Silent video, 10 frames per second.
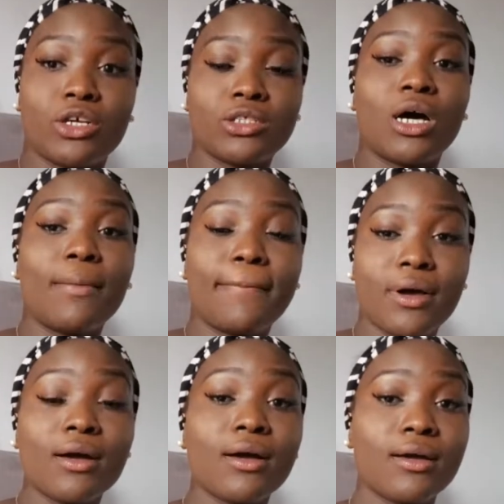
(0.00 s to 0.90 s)
on your
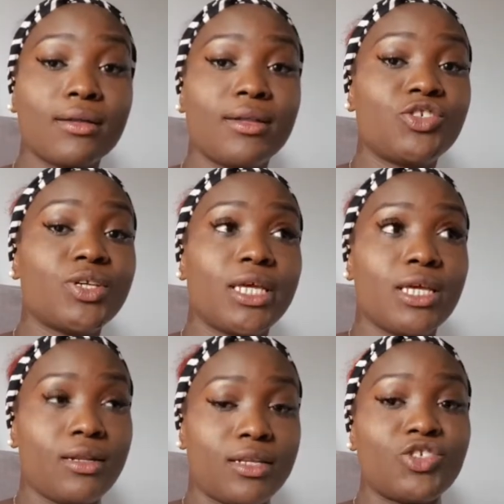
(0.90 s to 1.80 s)
top,
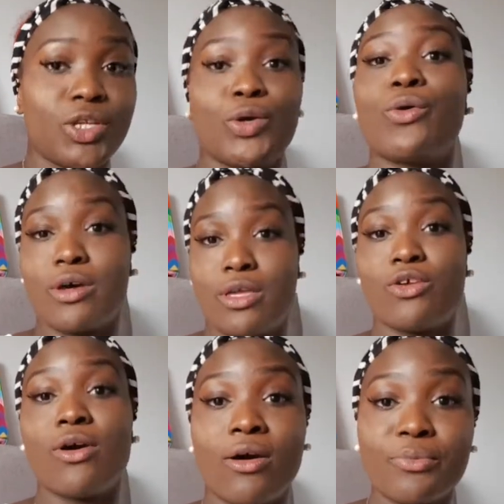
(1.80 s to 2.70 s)
literally
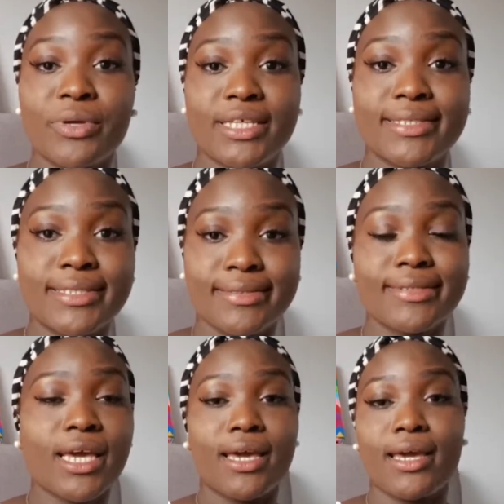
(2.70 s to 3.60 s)
in your
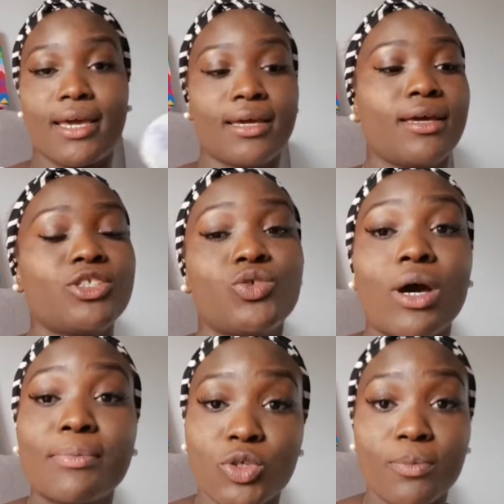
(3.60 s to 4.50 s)
armpits,
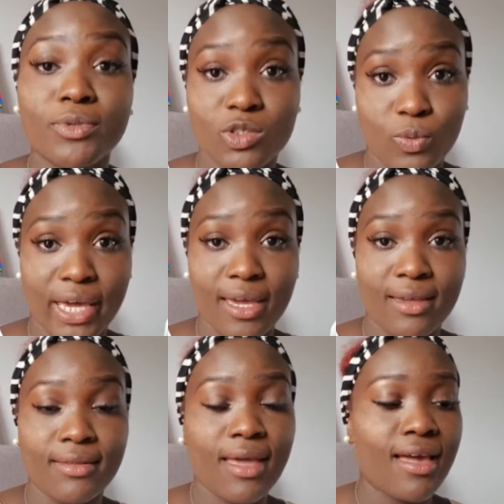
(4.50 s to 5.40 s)
to absorb
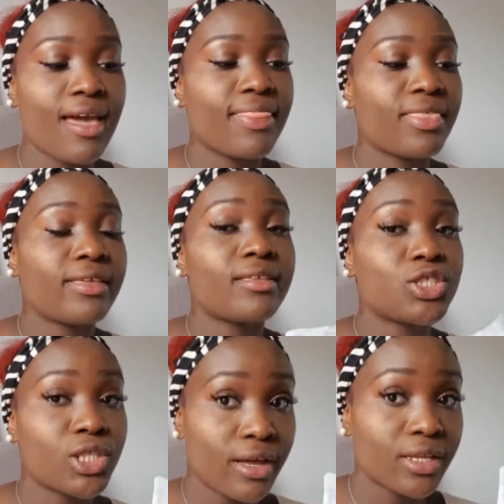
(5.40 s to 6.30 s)
sweat.
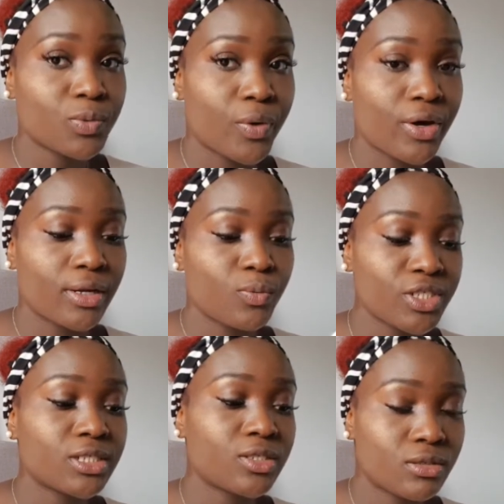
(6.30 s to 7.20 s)
Then the third
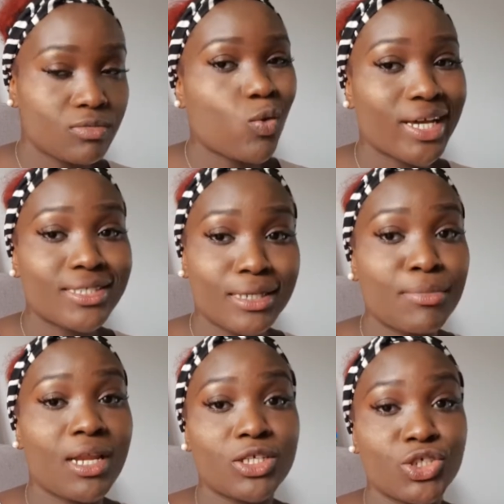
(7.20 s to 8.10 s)
one, which is
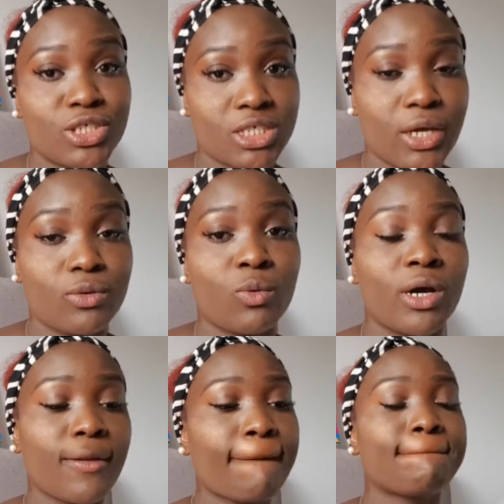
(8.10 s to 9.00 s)
quite similar to the
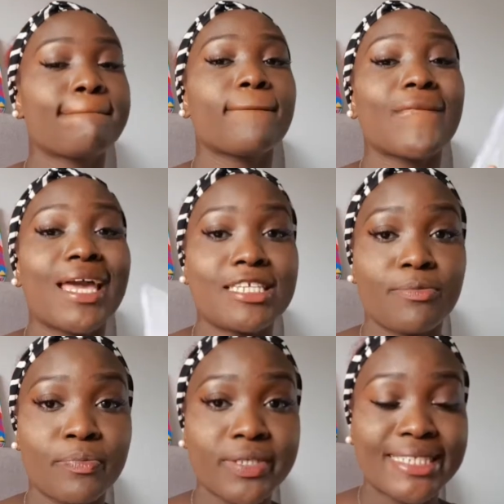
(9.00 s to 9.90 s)
second one,
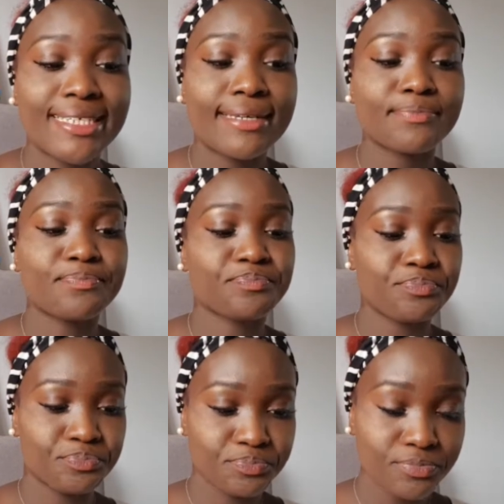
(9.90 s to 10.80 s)
is putting